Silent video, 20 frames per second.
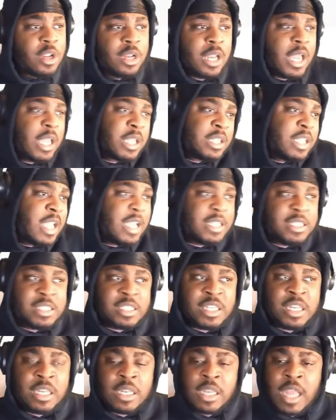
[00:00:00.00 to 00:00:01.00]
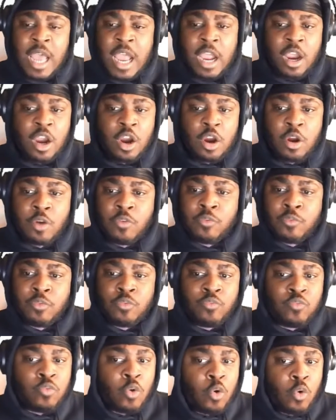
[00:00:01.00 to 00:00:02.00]
Like, that's not her
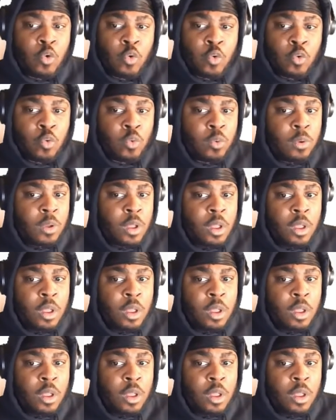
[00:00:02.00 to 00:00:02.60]
role.